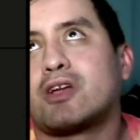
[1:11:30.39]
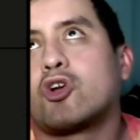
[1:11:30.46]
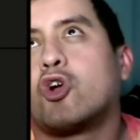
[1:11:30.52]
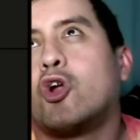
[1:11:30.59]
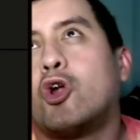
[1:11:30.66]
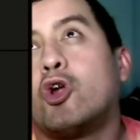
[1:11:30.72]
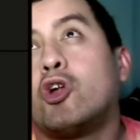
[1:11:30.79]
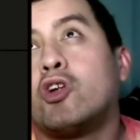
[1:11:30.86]

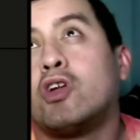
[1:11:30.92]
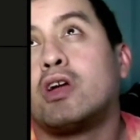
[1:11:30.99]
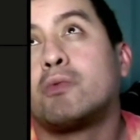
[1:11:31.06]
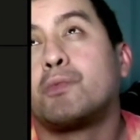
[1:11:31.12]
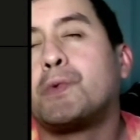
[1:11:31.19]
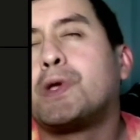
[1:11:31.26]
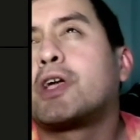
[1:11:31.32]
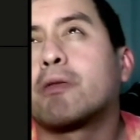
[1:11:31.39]
Her,
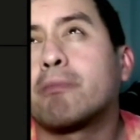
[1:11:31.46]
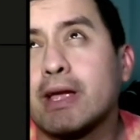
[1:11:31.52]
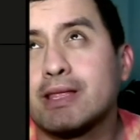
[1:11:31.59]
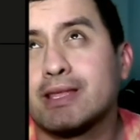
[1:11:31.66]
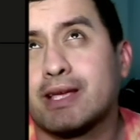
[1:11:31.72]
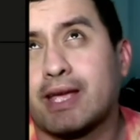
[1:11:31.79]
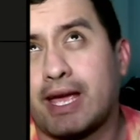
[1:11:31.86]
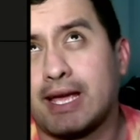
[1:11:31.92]
we could make the
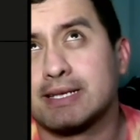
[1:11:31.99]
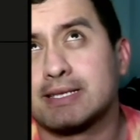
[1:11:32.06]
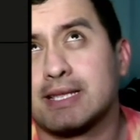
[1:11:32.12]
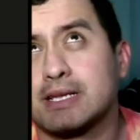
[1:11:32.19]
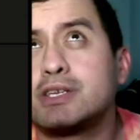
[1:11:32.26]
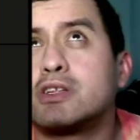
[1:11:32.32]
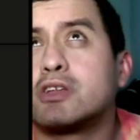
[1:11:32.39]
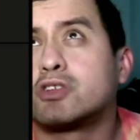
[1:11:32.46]
case that
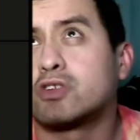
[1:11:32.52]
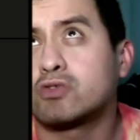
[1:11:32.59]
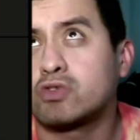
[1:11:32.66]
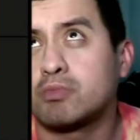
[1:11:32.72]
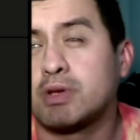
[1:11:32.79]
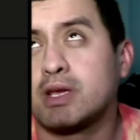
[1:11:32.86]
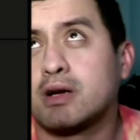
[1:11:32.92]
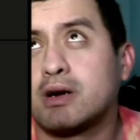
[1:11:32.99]
she deserves to
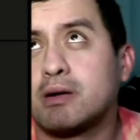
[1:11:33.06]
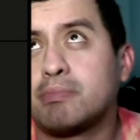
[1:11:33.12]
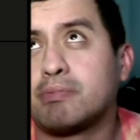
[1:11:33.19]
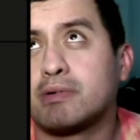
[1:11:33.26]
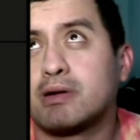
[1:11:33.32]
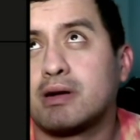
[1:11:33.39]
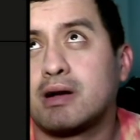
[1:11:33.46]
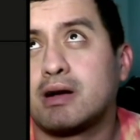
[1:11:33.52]
be up
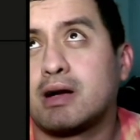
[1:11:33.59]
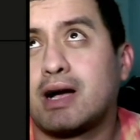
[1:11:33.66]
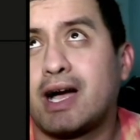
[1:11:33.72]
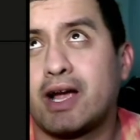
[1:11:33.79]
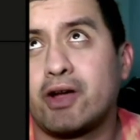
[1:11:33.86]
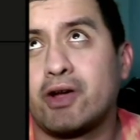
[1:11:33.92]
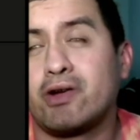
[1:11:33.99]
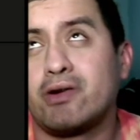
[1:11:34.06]

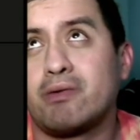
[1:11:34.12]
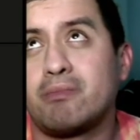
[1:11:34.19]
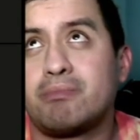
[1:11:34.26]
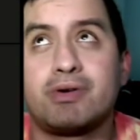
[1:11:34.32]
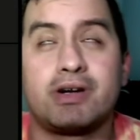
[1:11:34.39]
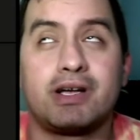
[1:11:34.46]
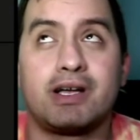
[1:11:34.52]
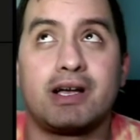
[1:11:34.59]
higher,
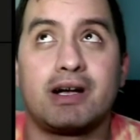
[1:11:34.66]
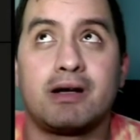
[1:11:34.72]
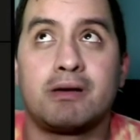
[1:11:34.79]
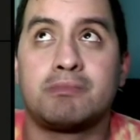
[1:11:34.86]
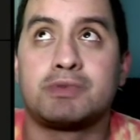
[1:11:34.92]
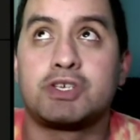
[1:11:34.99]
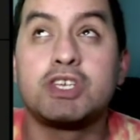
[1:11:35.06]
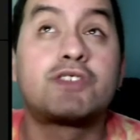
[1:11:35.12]
but
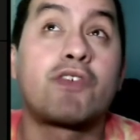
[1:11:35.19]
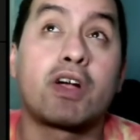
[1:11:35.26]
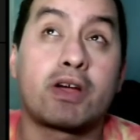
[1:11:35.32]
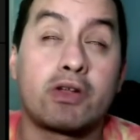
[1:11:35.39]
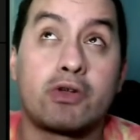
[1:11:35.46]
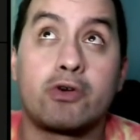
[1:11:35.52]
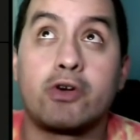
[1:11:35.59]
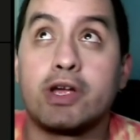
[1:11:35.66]
she's fucking
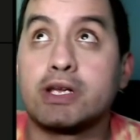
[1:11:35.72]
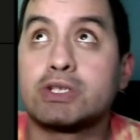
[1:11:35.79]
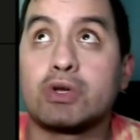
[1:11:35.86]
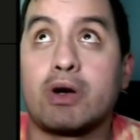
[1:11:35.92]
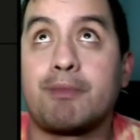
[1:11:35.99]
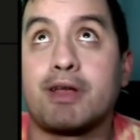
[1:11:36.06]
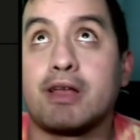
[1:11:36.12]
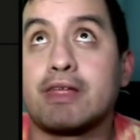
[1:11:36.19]
annoying, so I'm
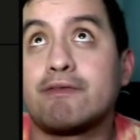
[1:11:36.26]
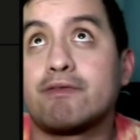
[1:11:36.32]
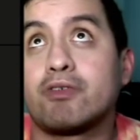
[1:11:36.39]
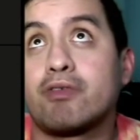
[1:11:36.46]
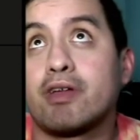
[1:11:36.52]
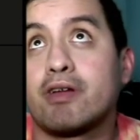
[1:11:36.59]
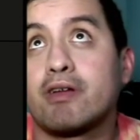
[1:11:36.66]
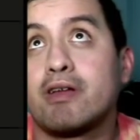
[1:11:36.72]
gonna leave her there.